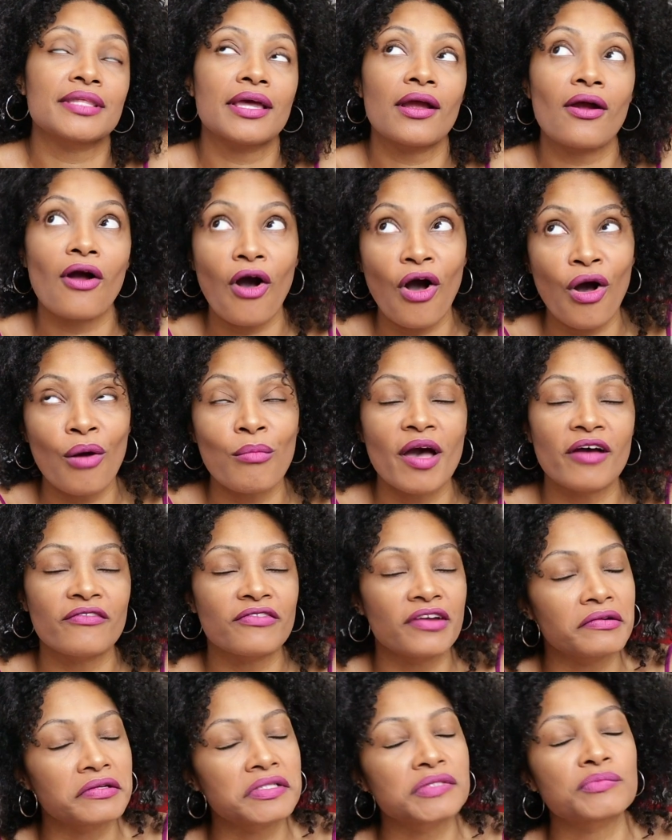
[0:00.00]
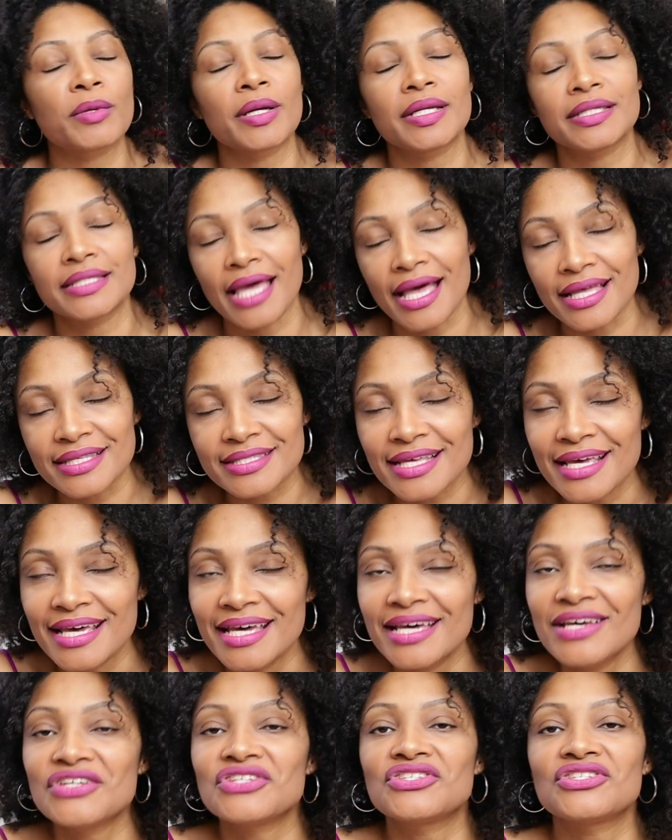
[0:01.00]
They're all my favorites, but yes,
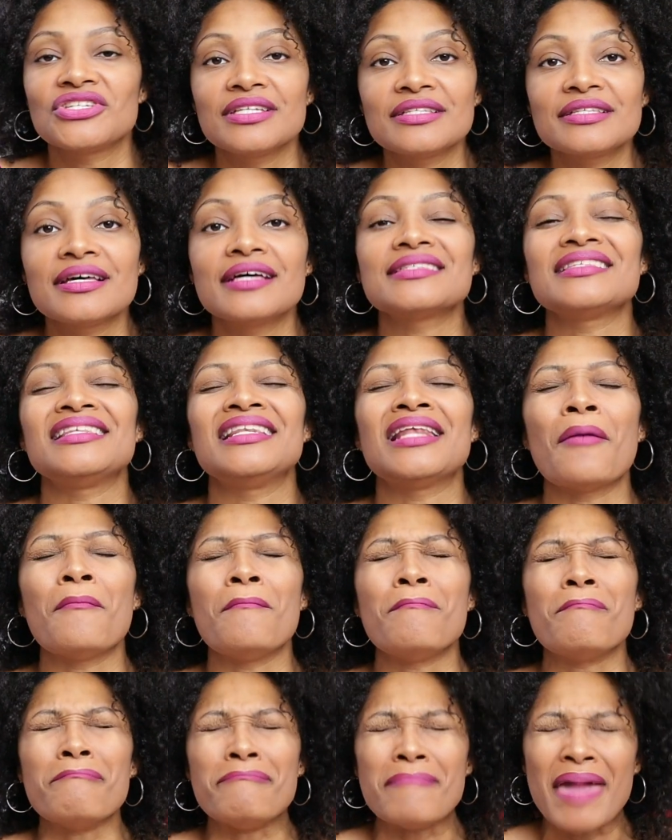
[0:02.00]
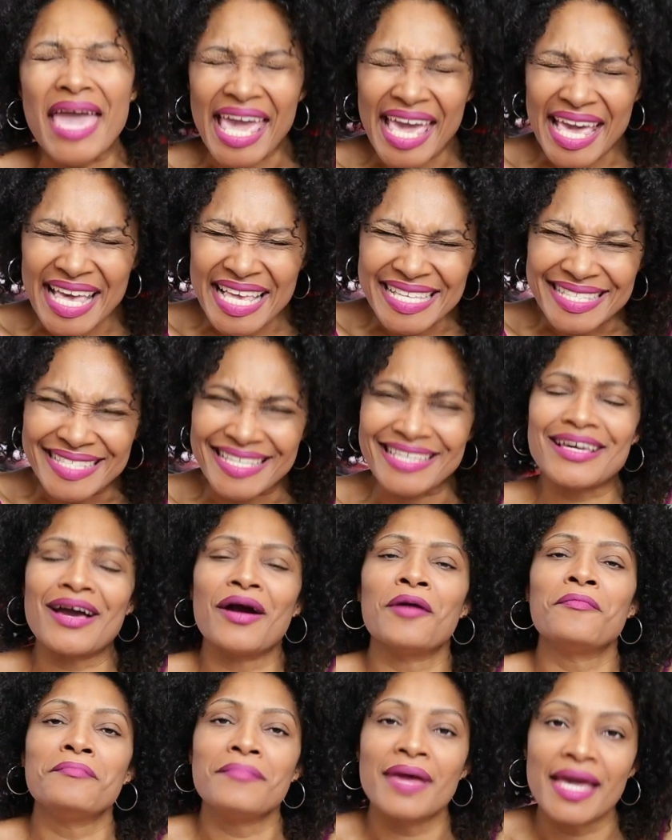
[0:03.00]
she does an amazing,
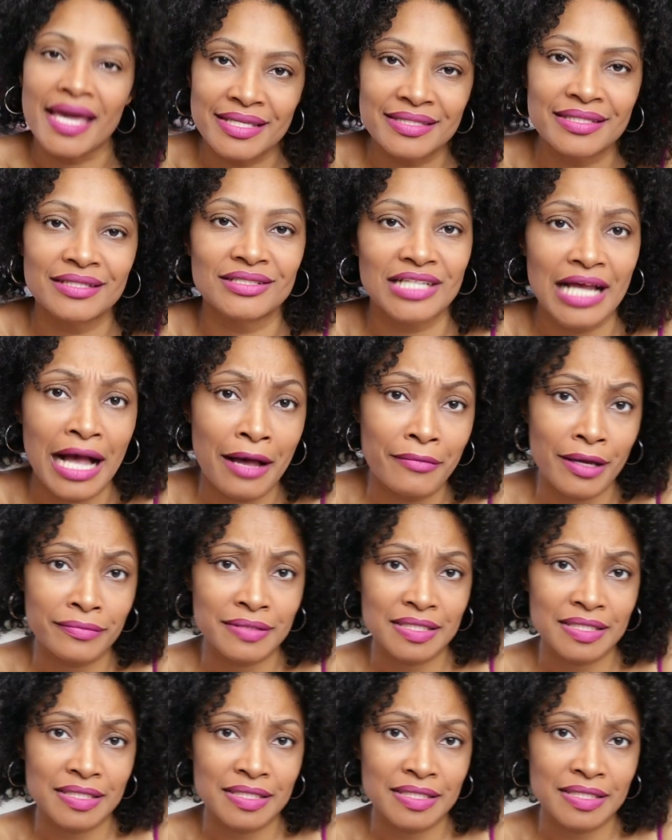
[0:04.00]
amazing job